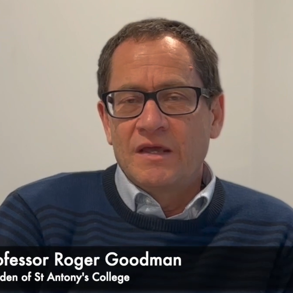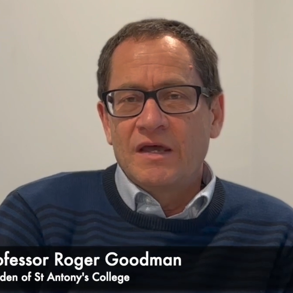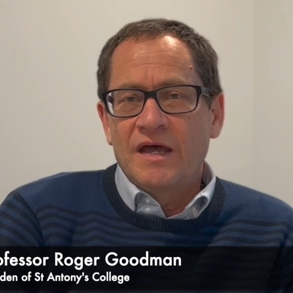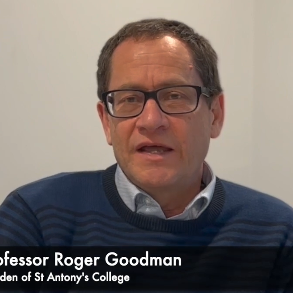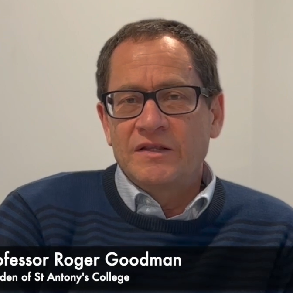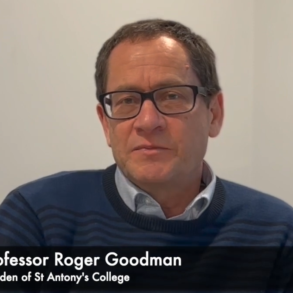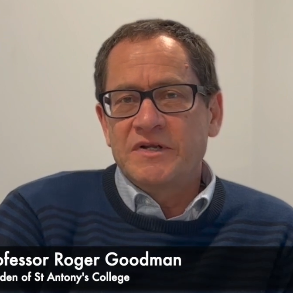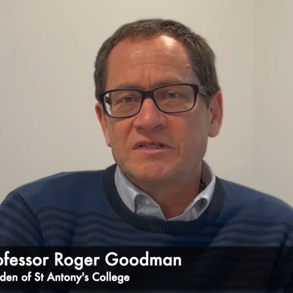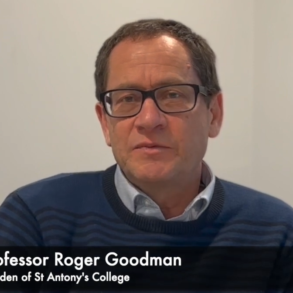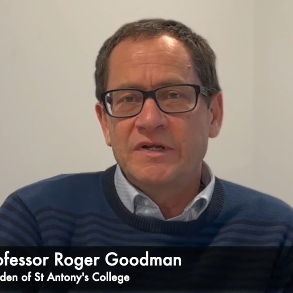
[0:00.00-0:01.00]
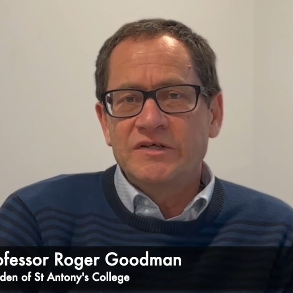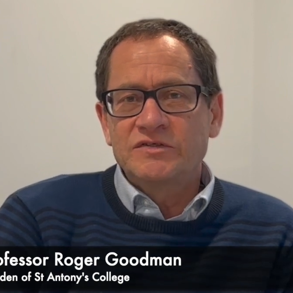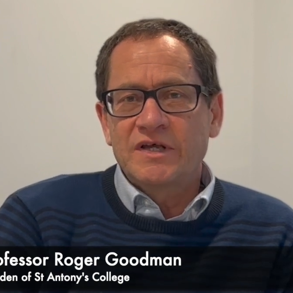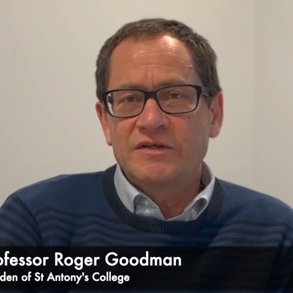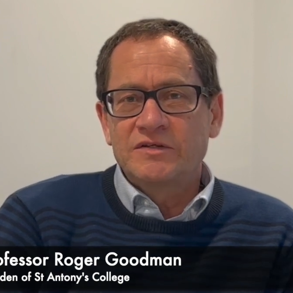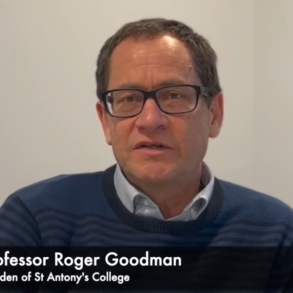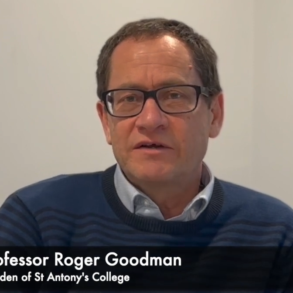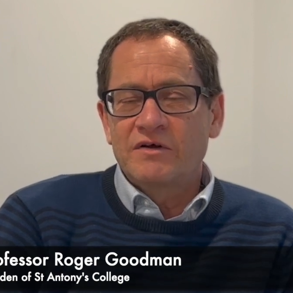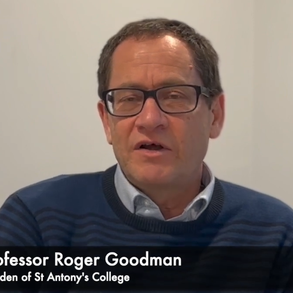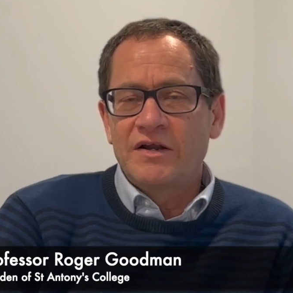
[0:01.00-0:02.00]
And the principle is that there
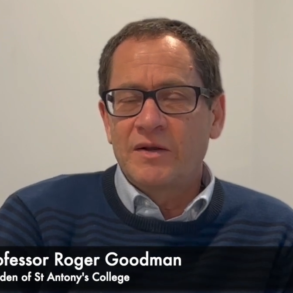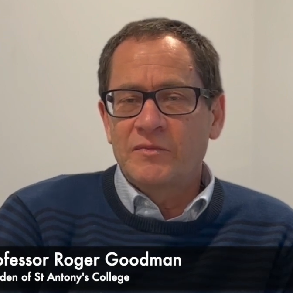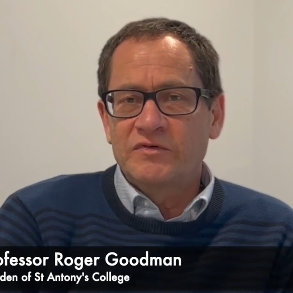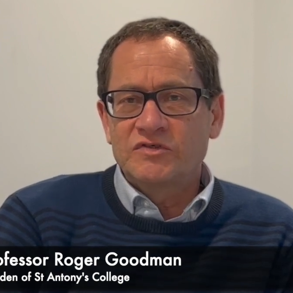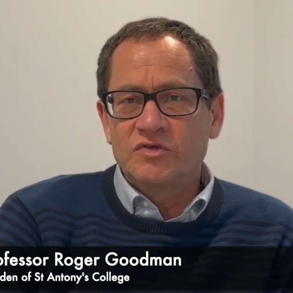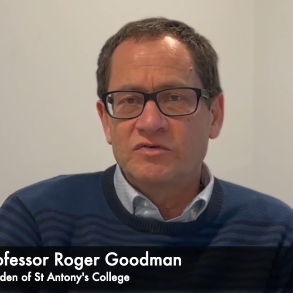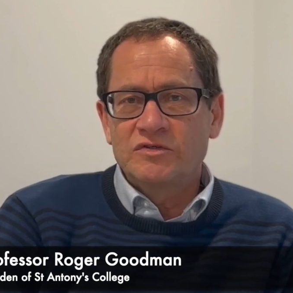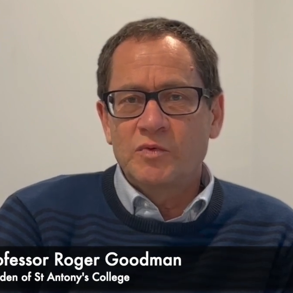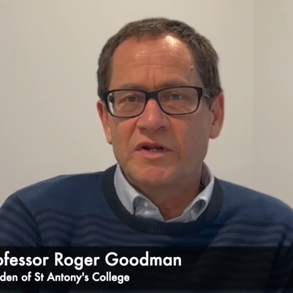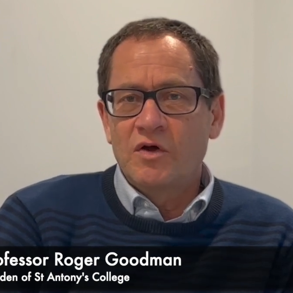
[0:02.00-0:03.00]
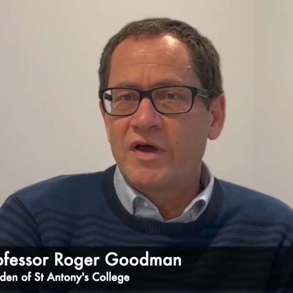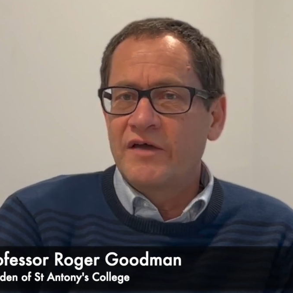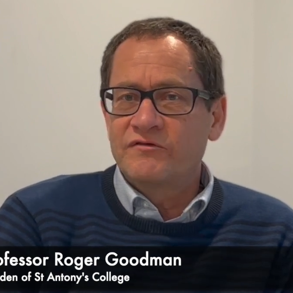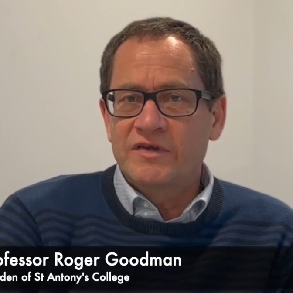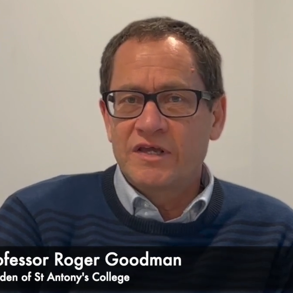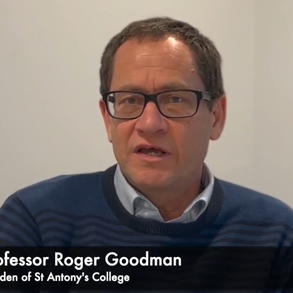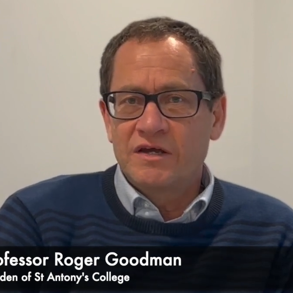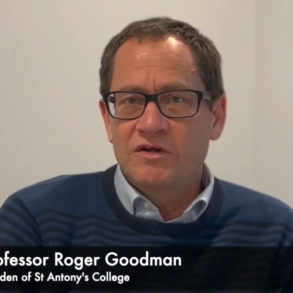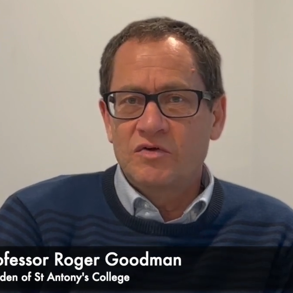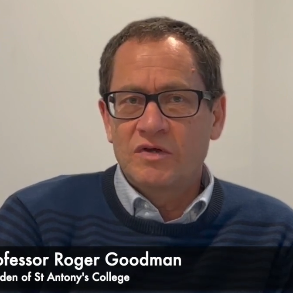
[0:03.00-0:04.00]
are a number of students we know every year
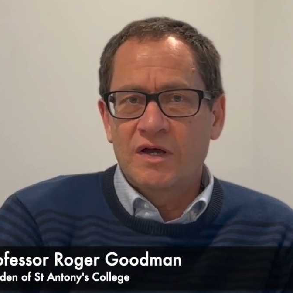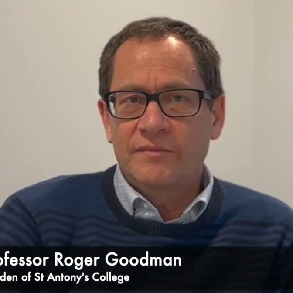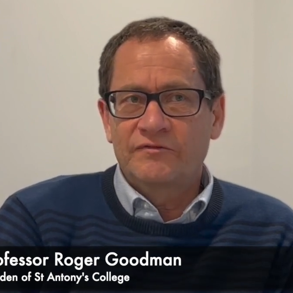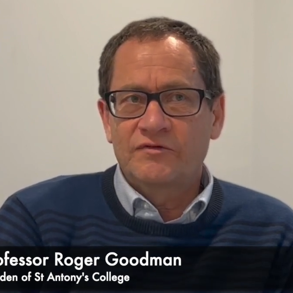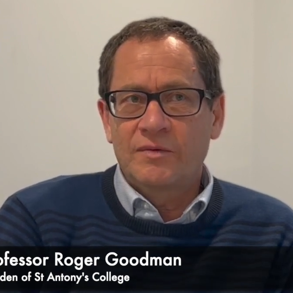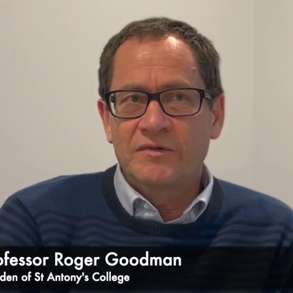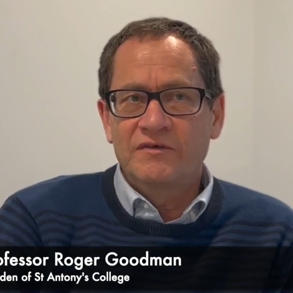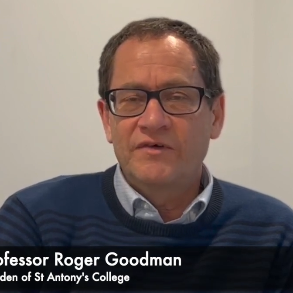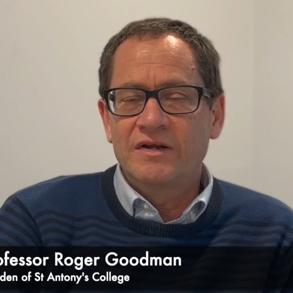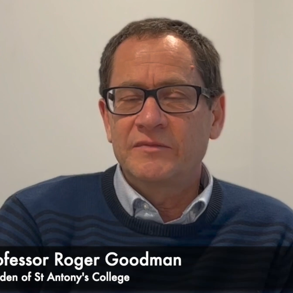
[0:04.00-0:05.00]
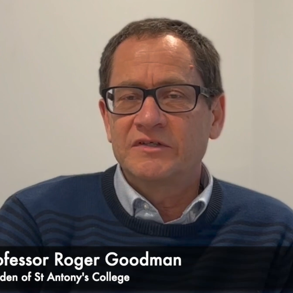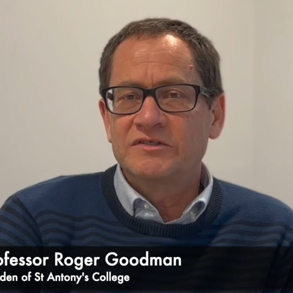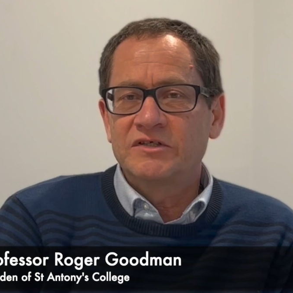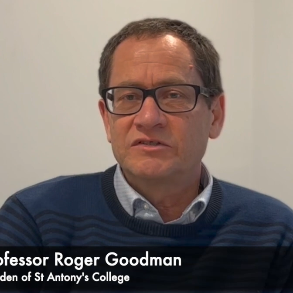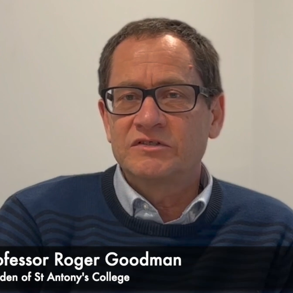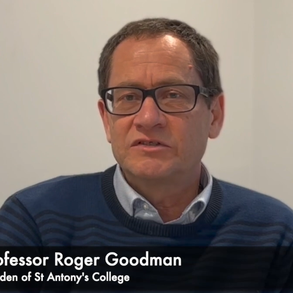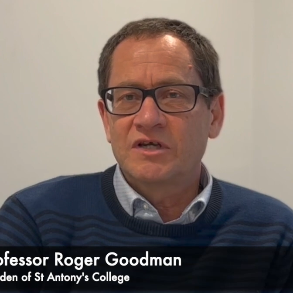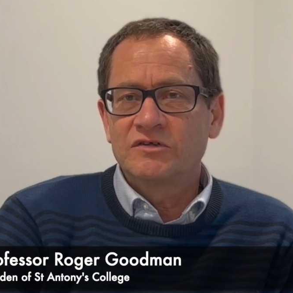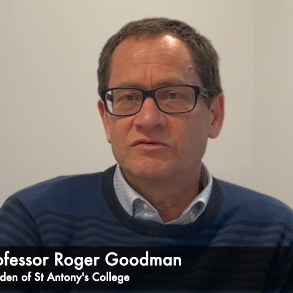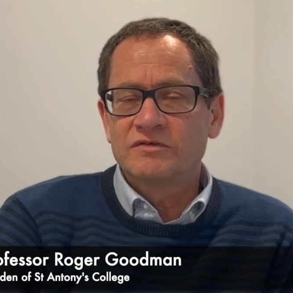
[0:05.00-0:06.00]
who come from development assistance
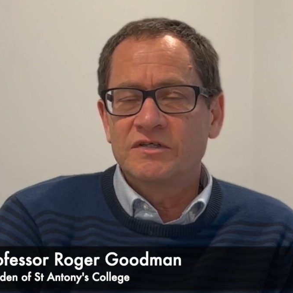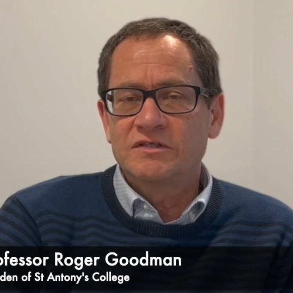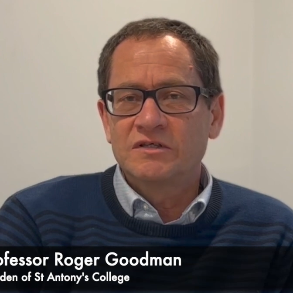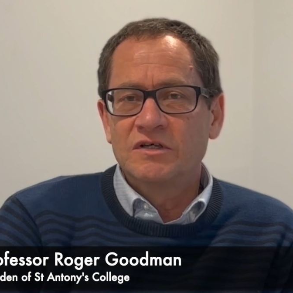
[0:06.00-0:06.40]
countries,